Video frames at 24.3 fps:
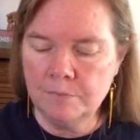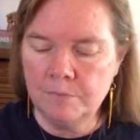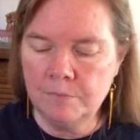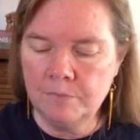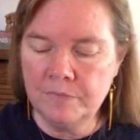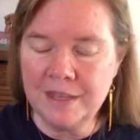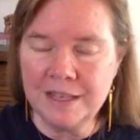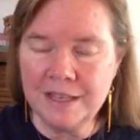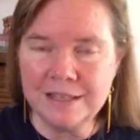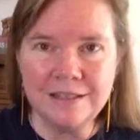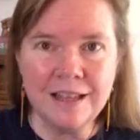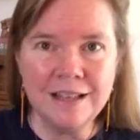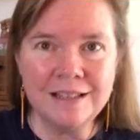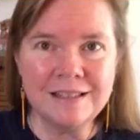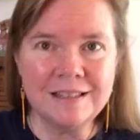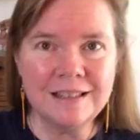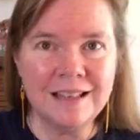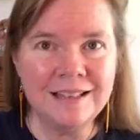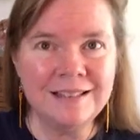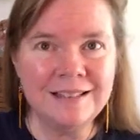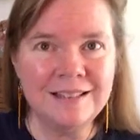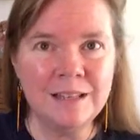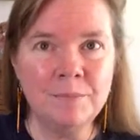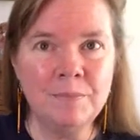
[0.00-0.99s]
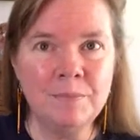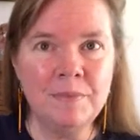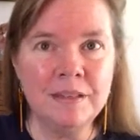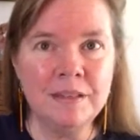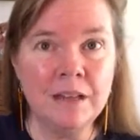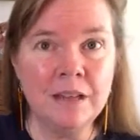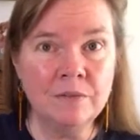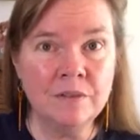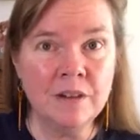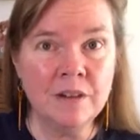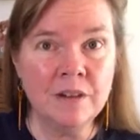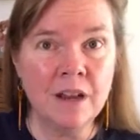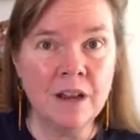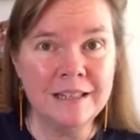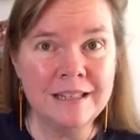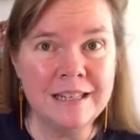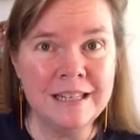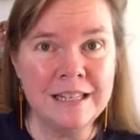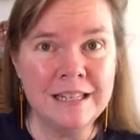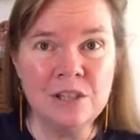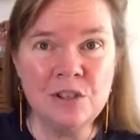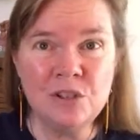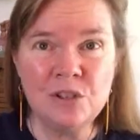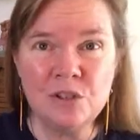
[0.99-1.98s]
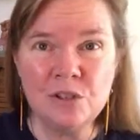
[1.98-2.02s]
That's not something I've gotten
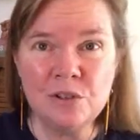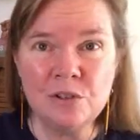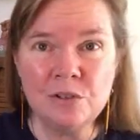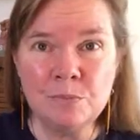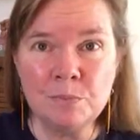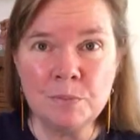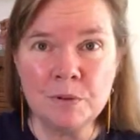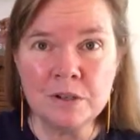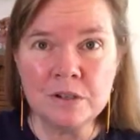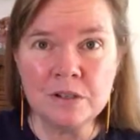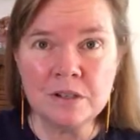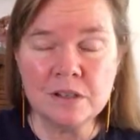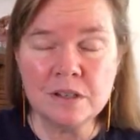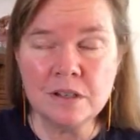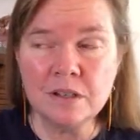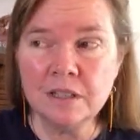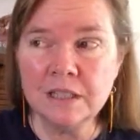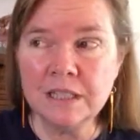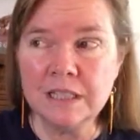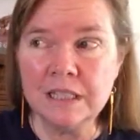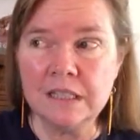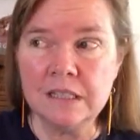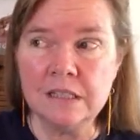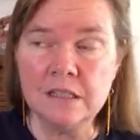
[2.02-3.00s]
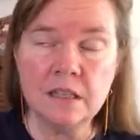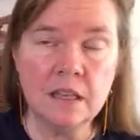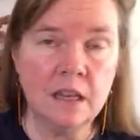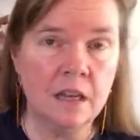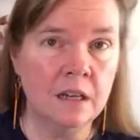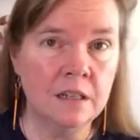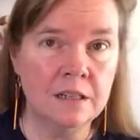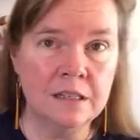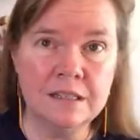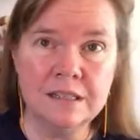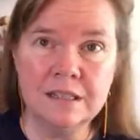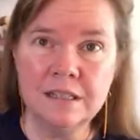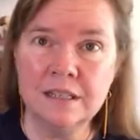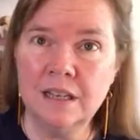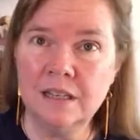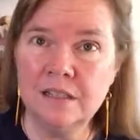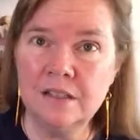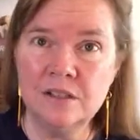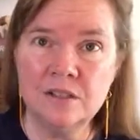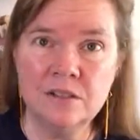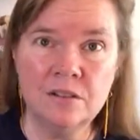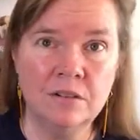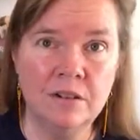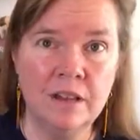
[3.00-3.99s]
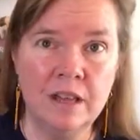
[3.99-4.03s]
into personally, because honestly, I
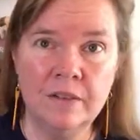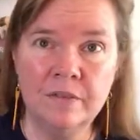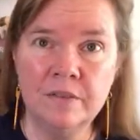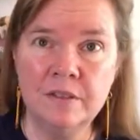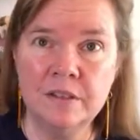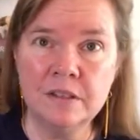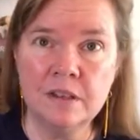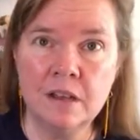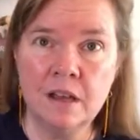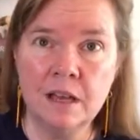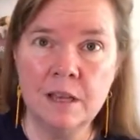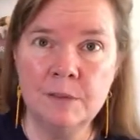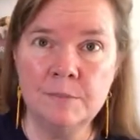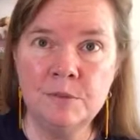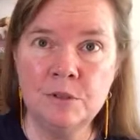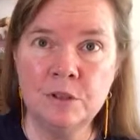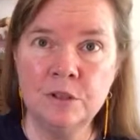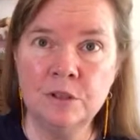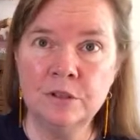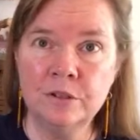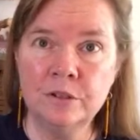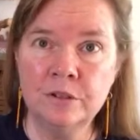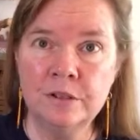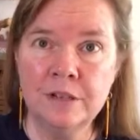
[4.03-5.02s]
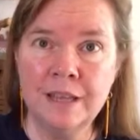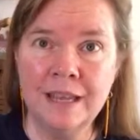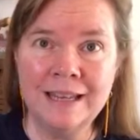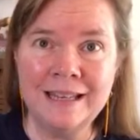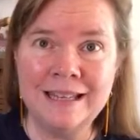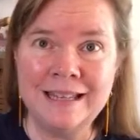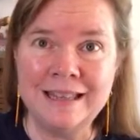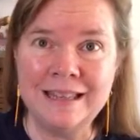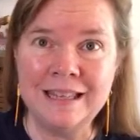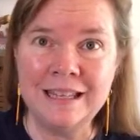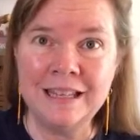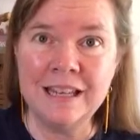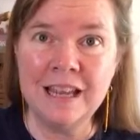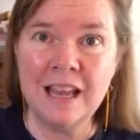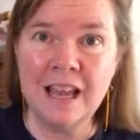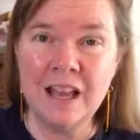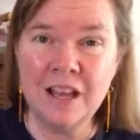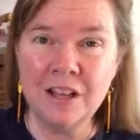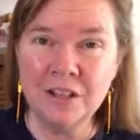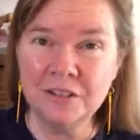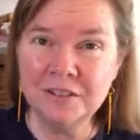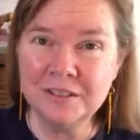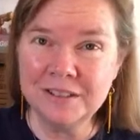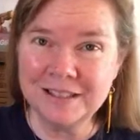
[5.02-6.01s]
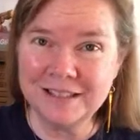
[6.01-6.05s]
just don't have the time to learn anything
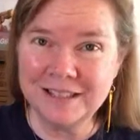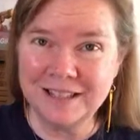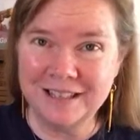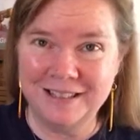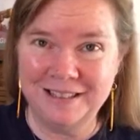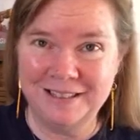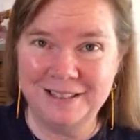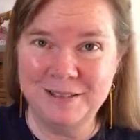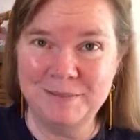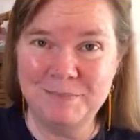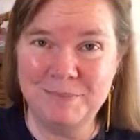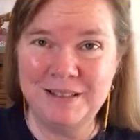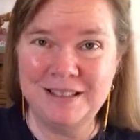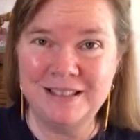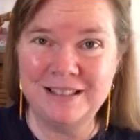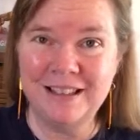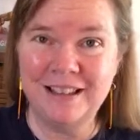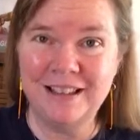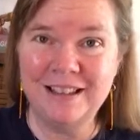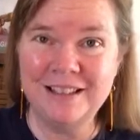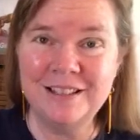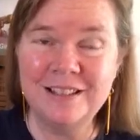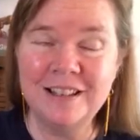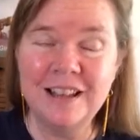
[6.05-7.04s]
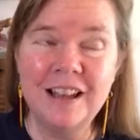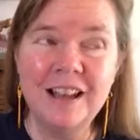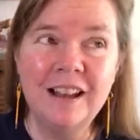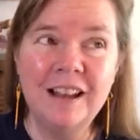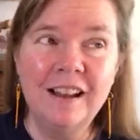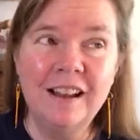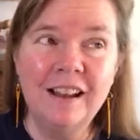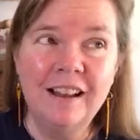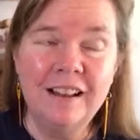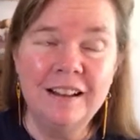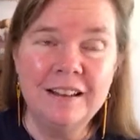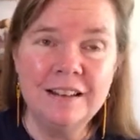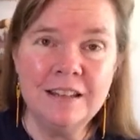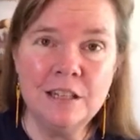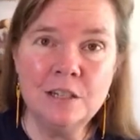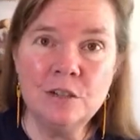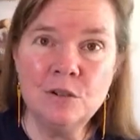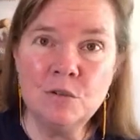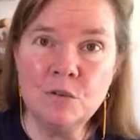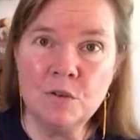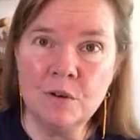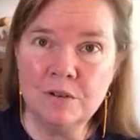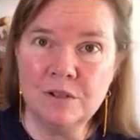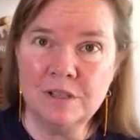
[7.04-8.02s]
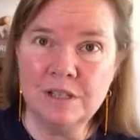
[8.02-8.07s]
else besides knit
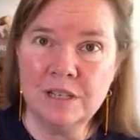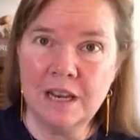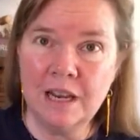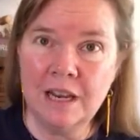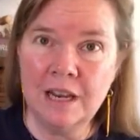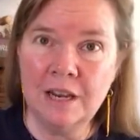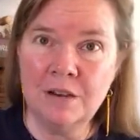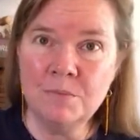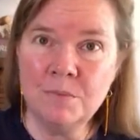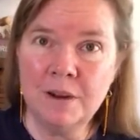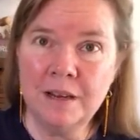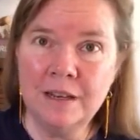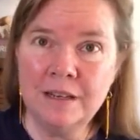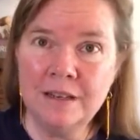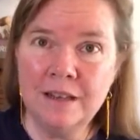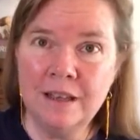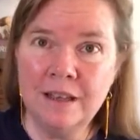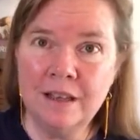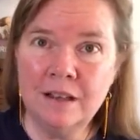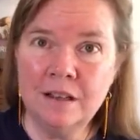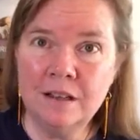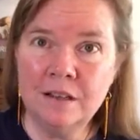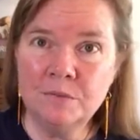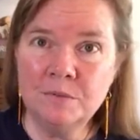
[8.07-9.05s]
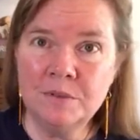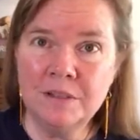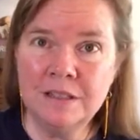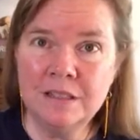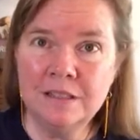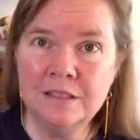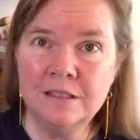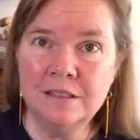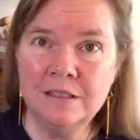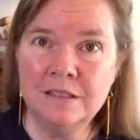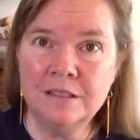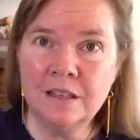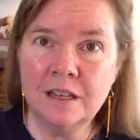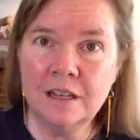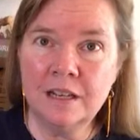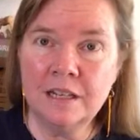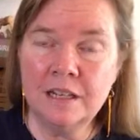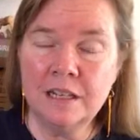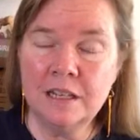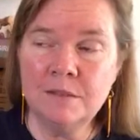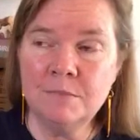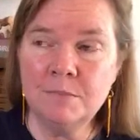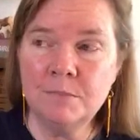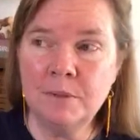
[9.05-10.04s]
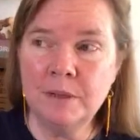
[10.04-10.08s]
and crochet right now with the
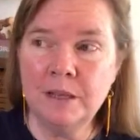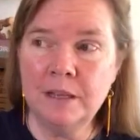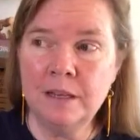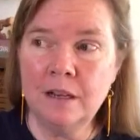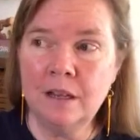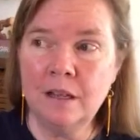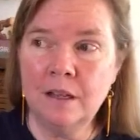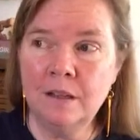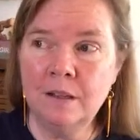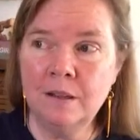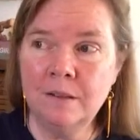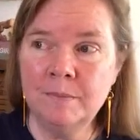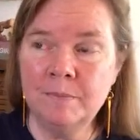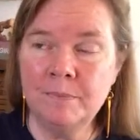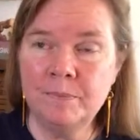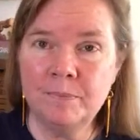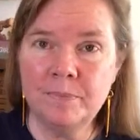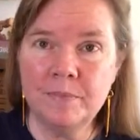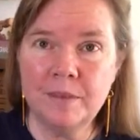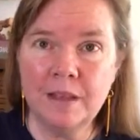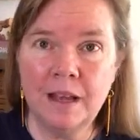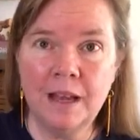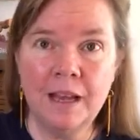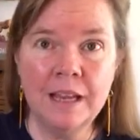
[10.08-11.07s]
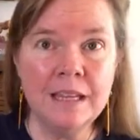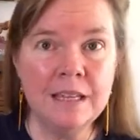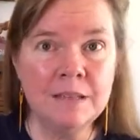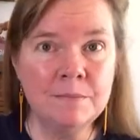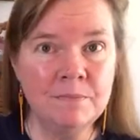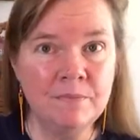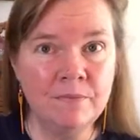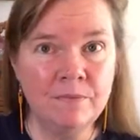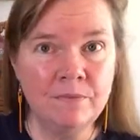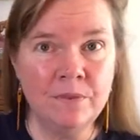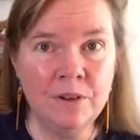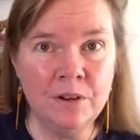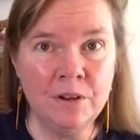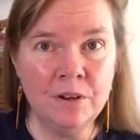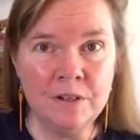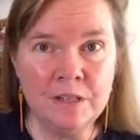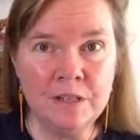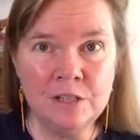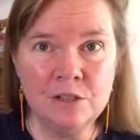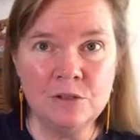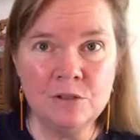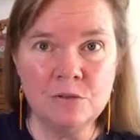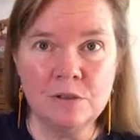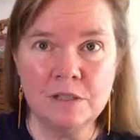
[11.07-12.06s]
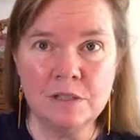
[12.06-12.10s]
designing. But I am very
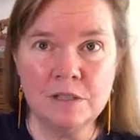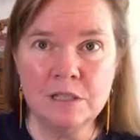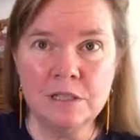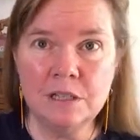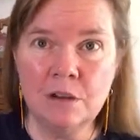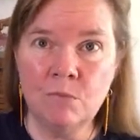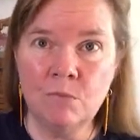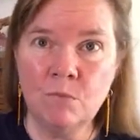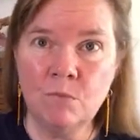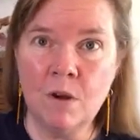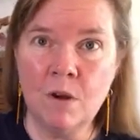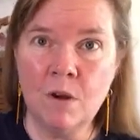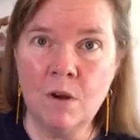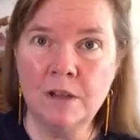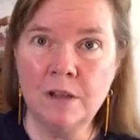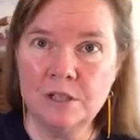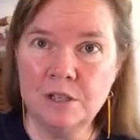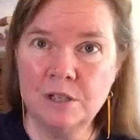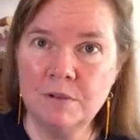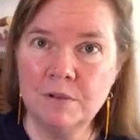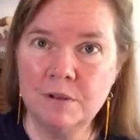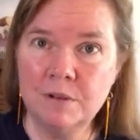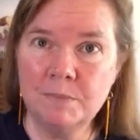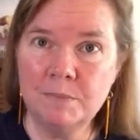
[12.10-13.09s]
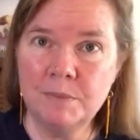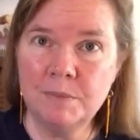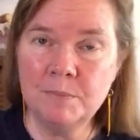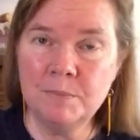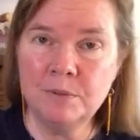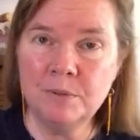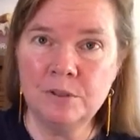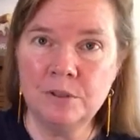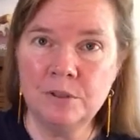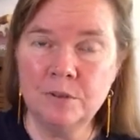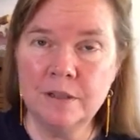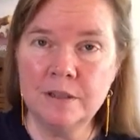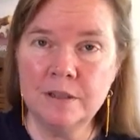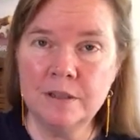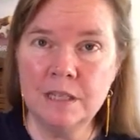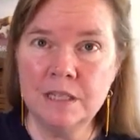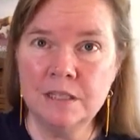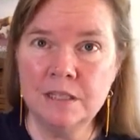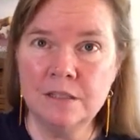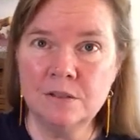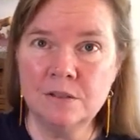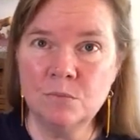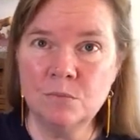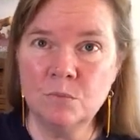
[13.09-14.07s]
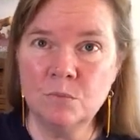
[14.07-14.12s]
interested in watching what people do. I think it's